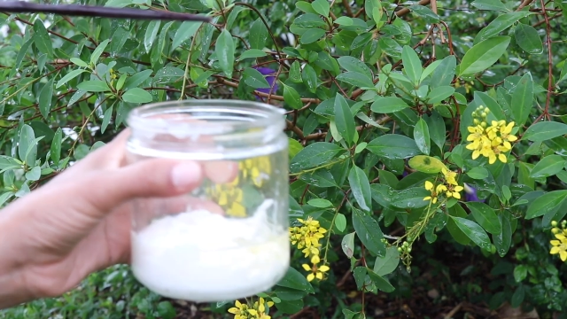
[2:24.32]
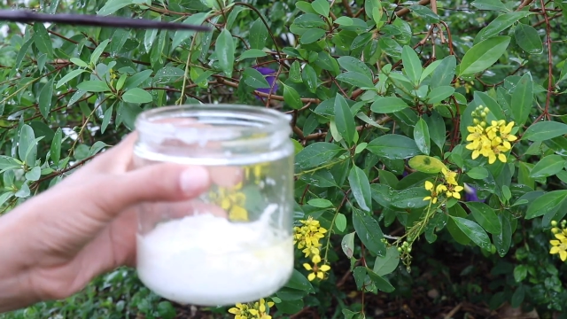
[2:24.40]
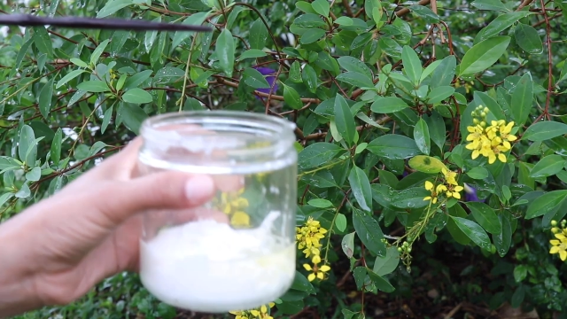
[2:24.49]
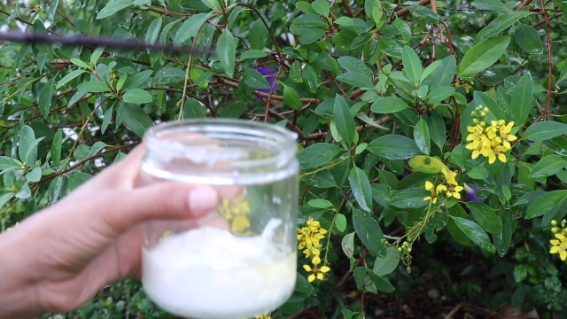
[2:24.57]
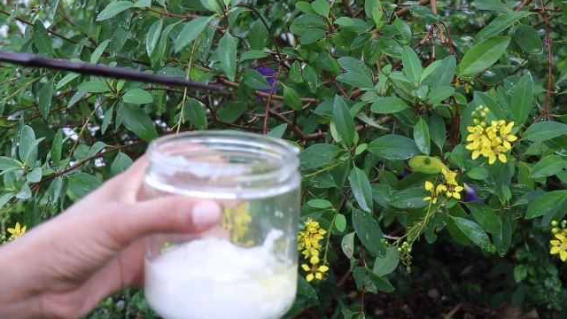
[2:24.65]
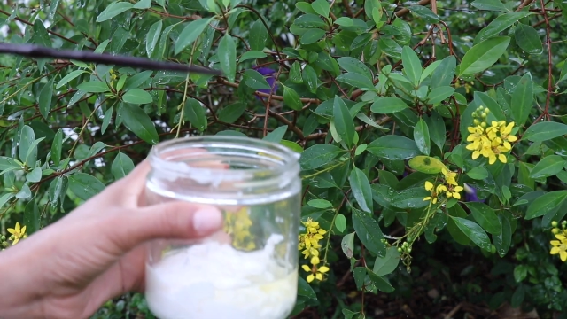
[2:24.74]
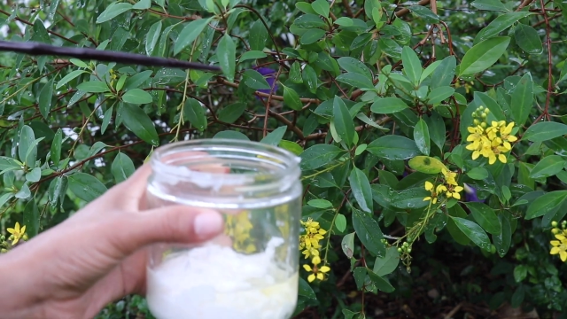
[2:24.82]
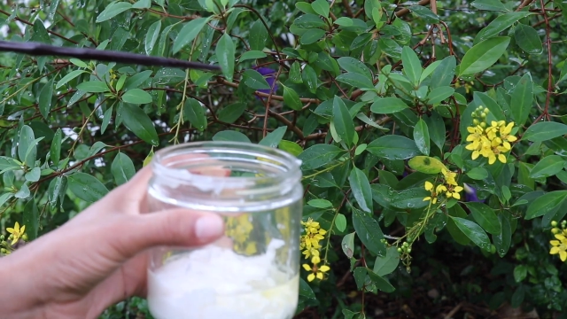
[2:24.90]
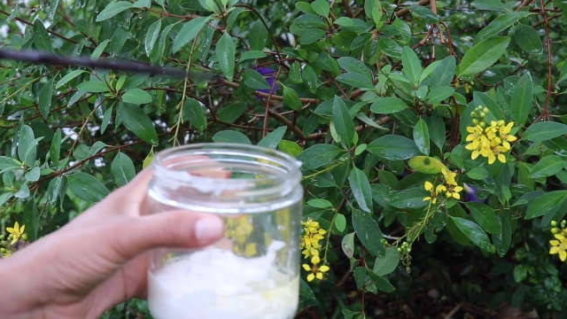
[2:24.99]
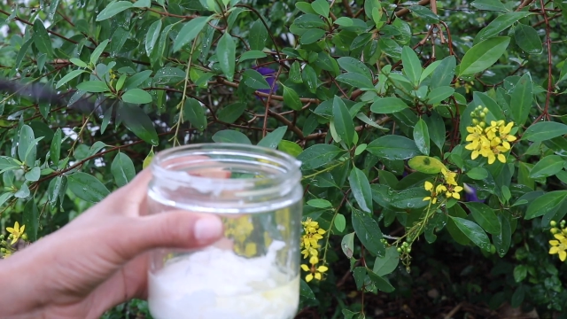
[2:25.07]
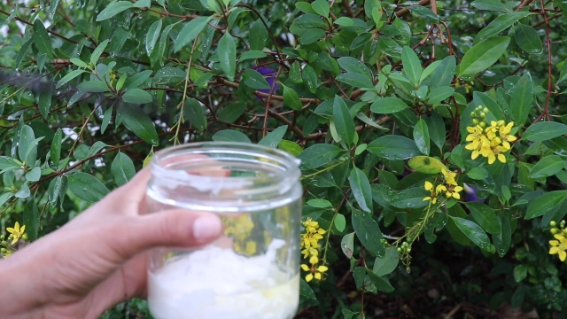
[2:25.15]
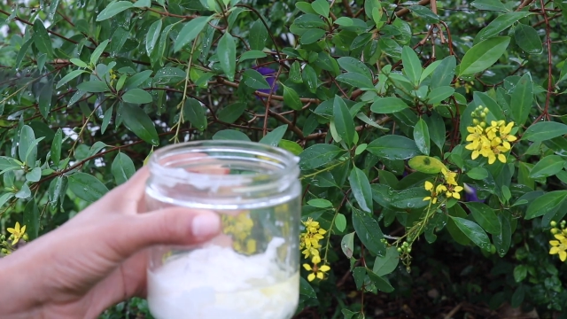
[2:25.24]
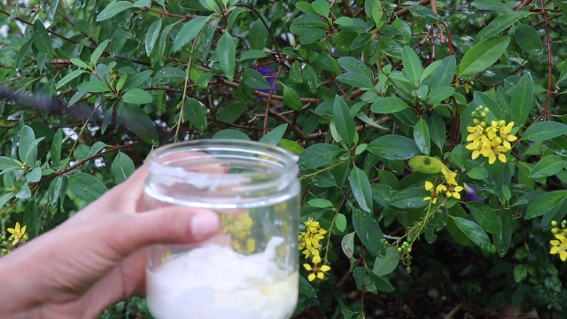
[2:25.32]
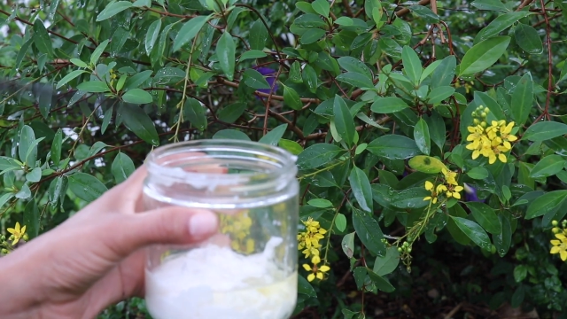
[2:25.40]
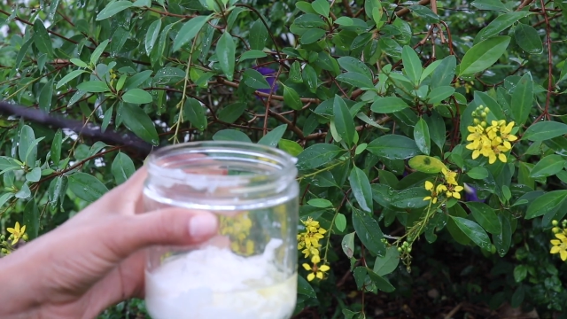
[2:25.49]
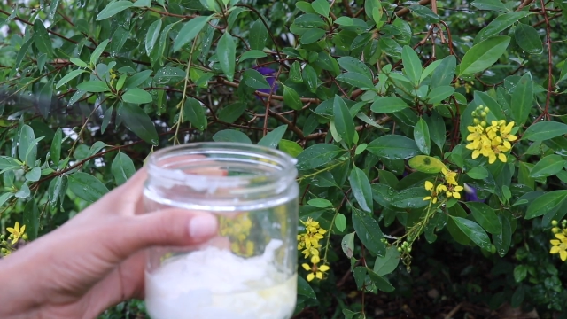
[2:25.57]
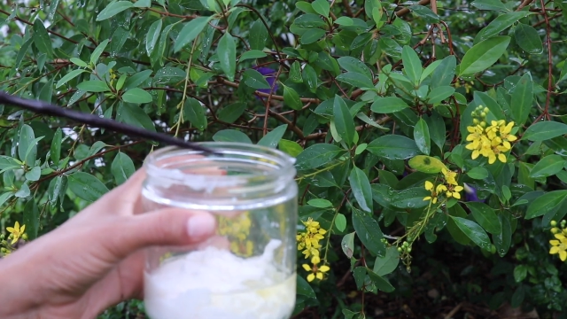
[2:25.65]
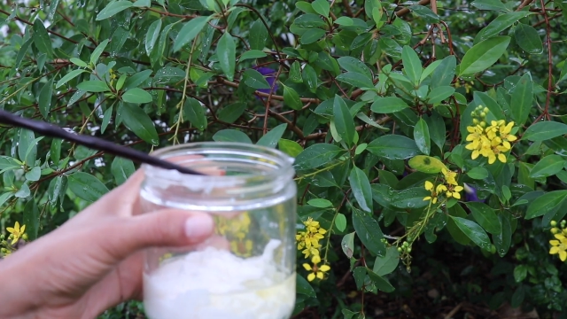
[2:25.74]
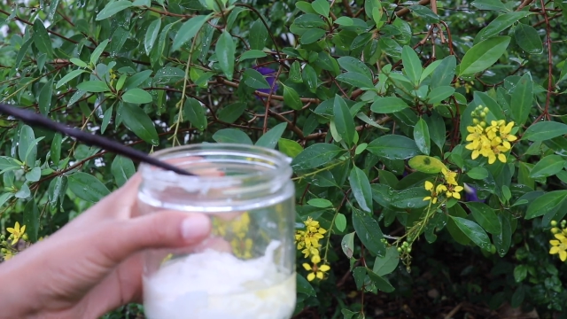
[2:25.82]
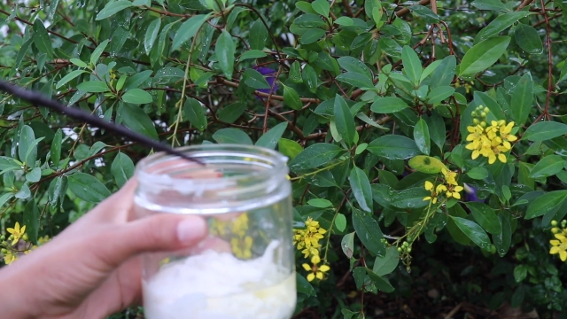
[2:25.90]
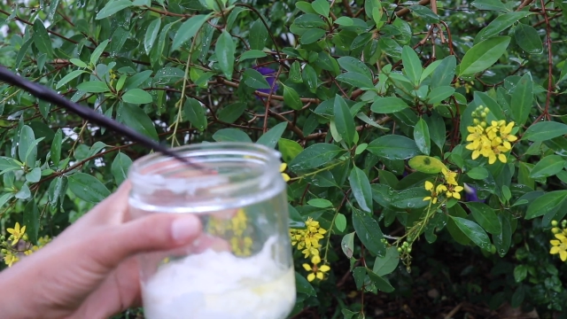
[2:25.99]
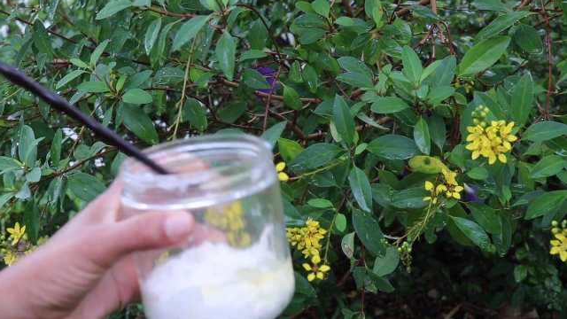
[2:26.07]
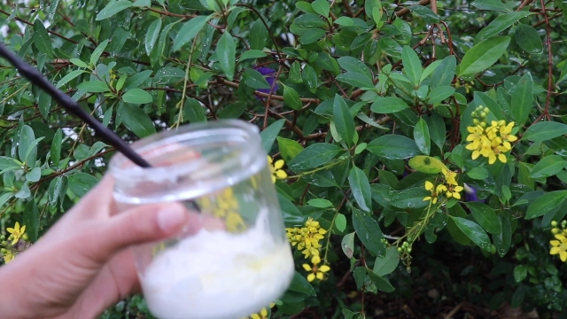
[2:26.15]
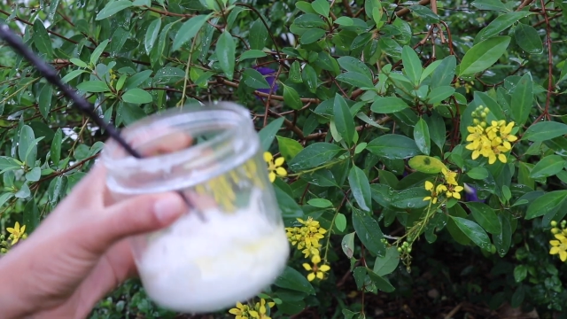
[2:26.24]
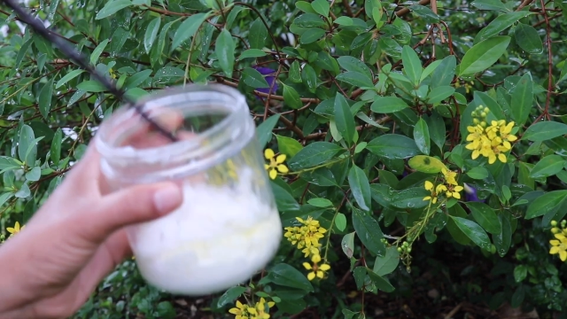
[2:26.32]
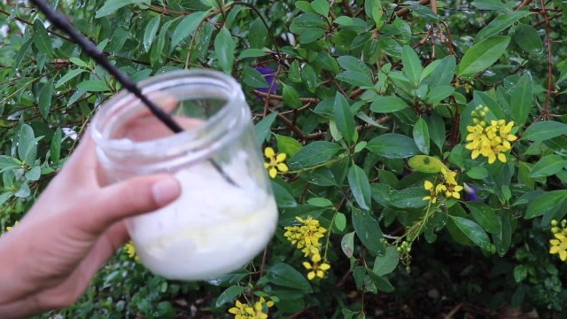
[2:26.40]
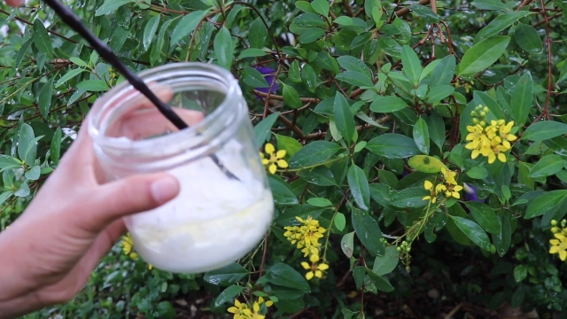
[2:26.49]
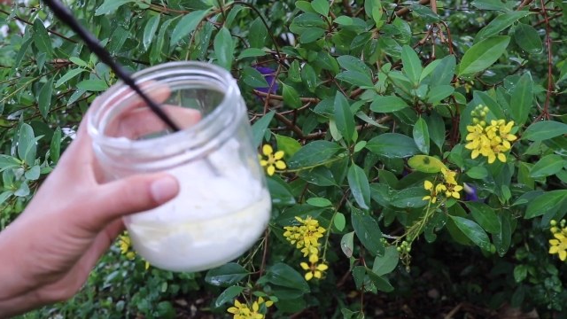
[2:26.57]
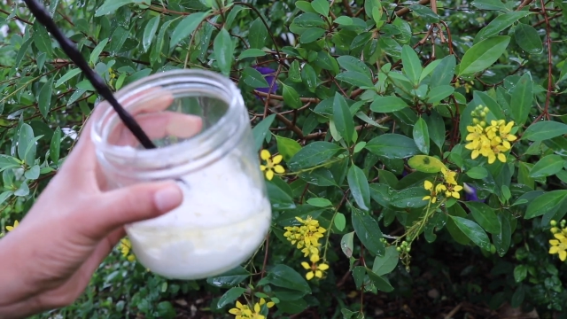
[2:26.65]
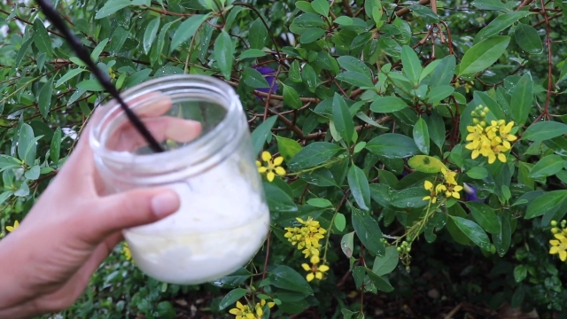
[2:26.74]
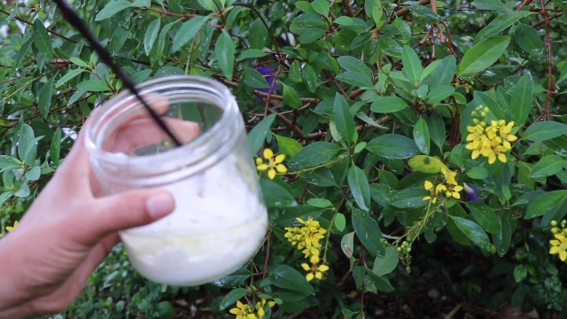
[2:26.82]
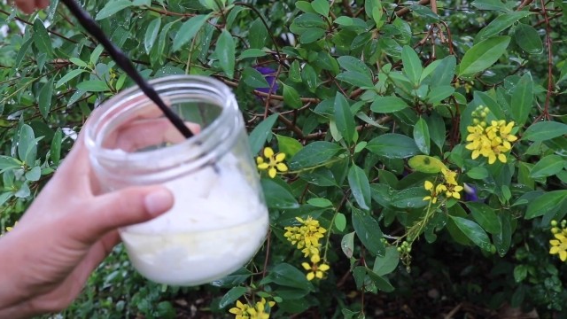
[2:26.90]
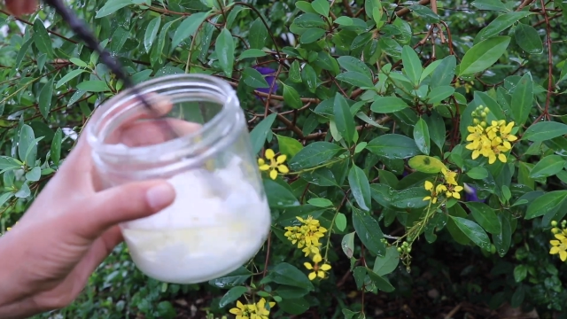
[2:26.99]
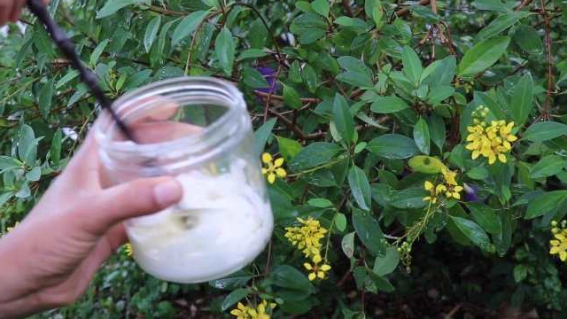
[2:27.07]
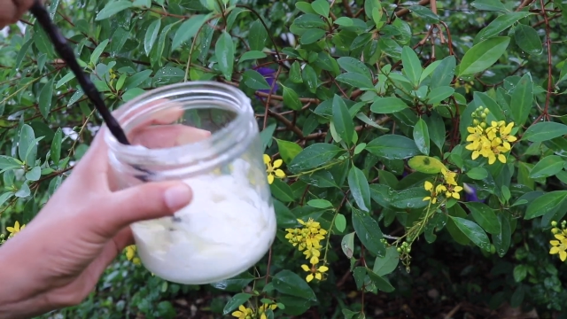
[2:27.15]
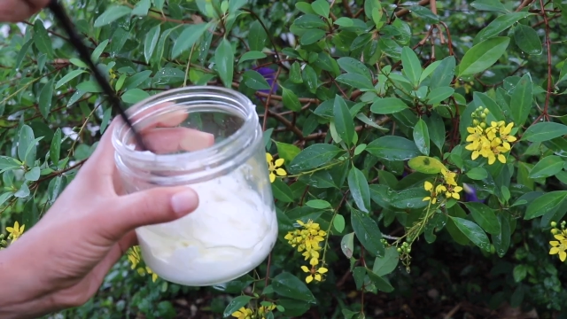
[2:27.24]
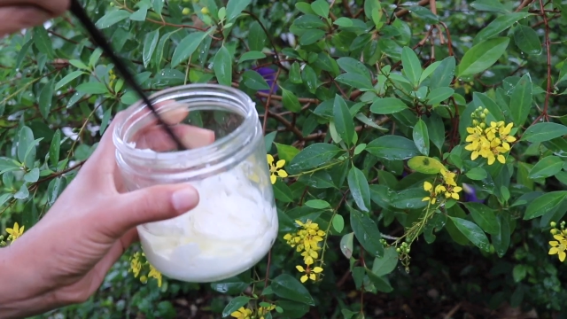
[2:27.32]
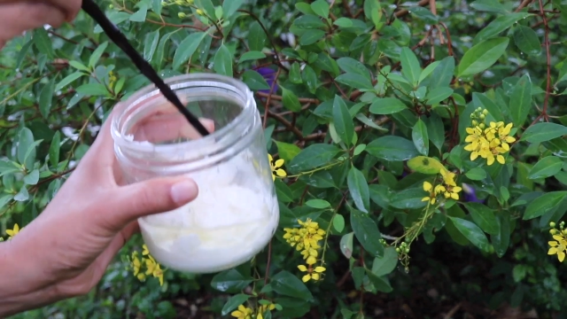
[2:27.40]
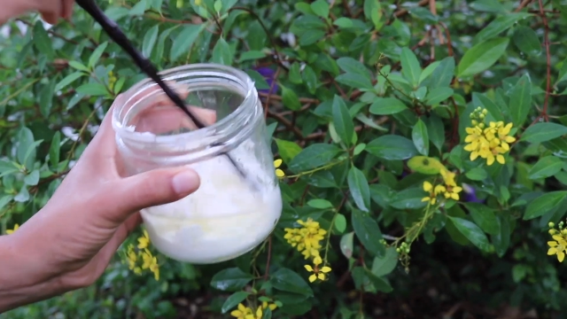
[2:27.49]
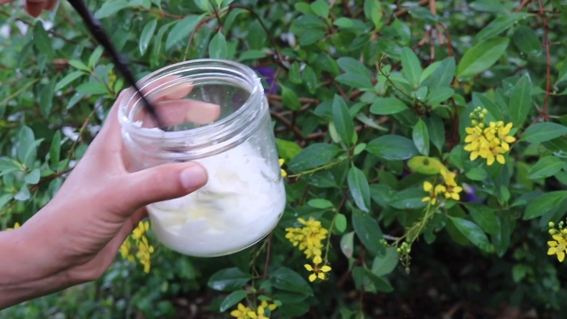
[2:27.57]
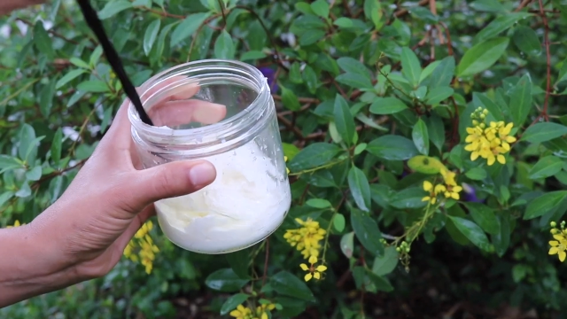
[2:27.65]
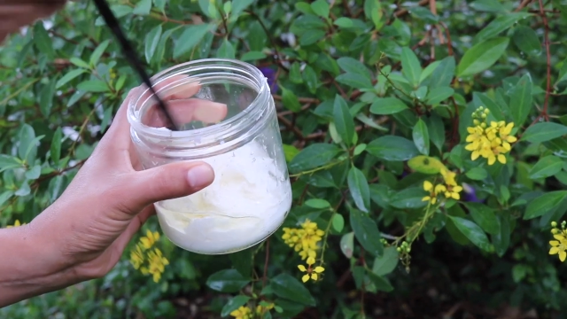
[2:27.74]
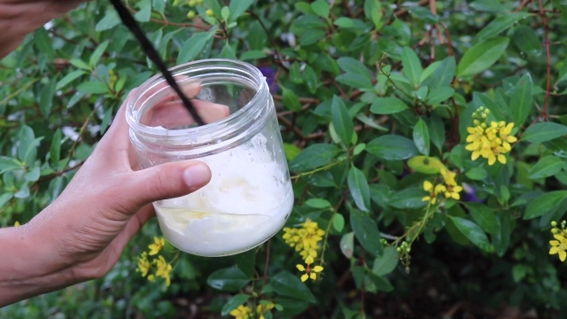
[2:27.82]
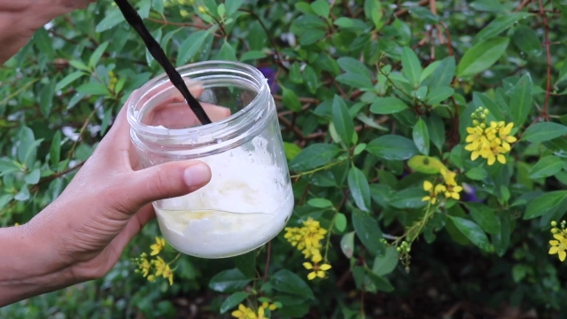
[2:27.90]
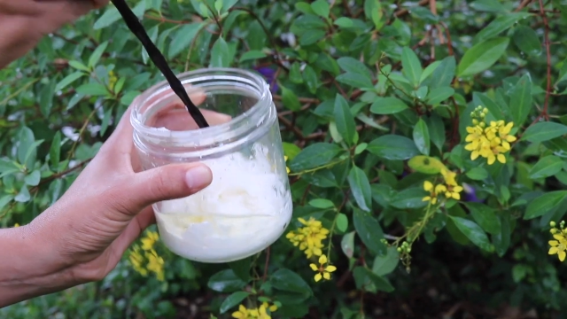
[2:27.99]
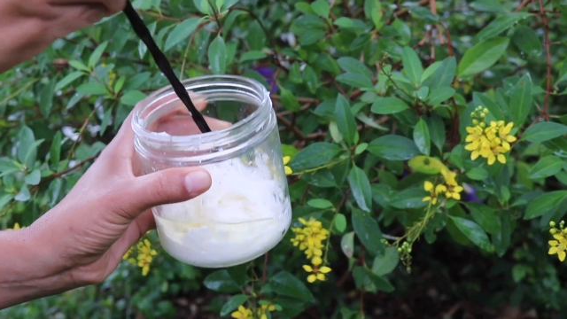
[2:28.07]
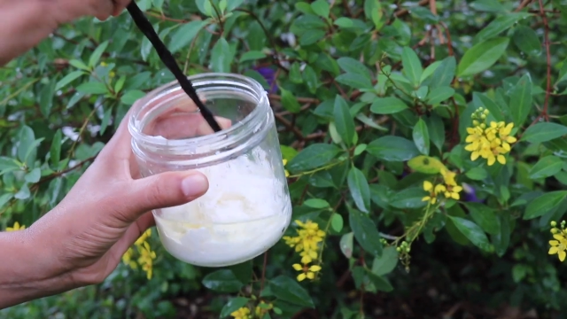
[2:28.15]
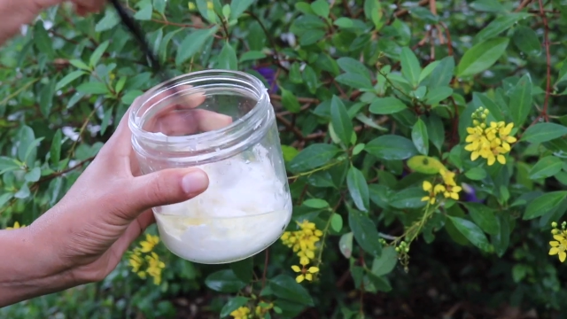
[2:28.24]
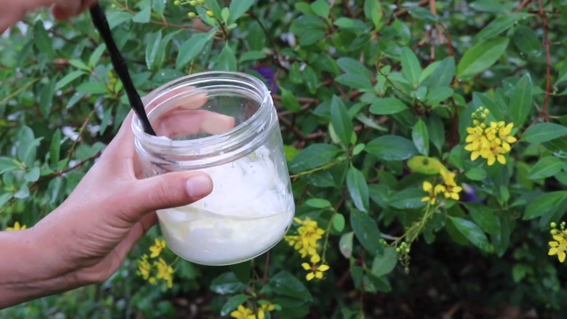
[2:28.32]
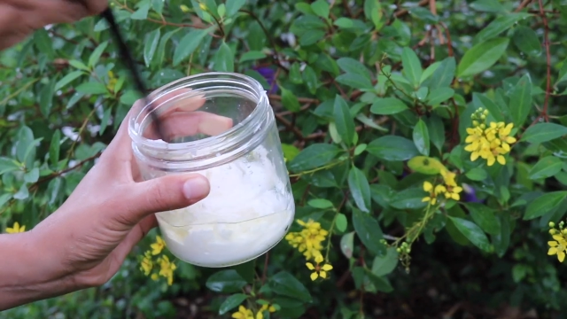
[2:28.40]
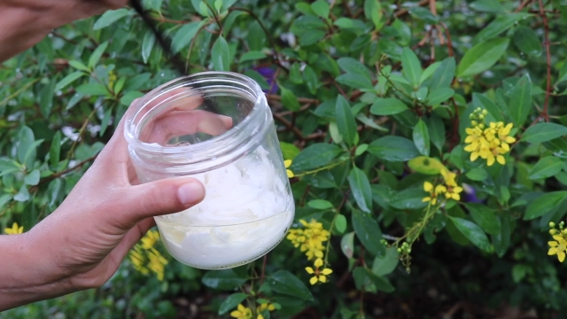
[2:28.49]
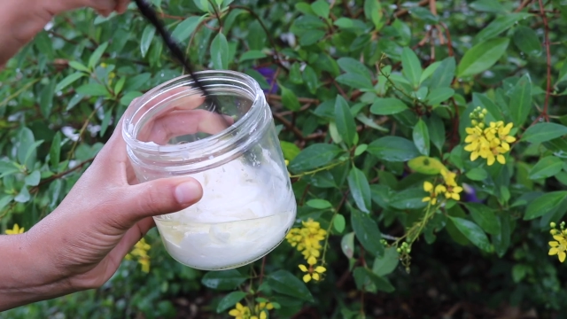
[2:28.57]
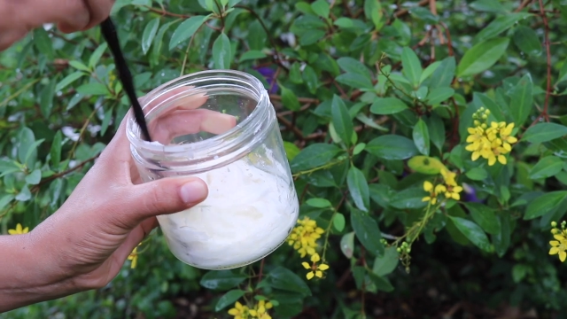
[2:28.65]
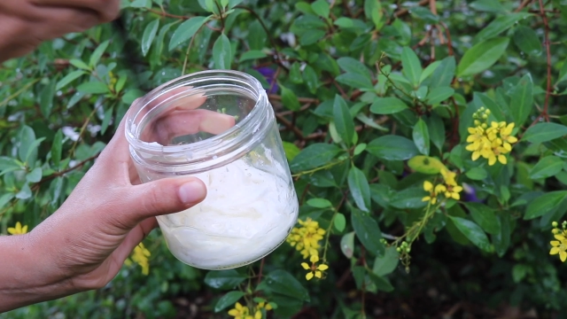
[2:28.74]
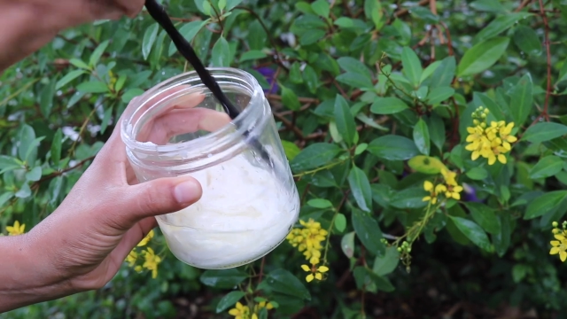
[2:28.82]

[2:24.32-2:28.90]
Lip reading: Nobody's mouth can be seen.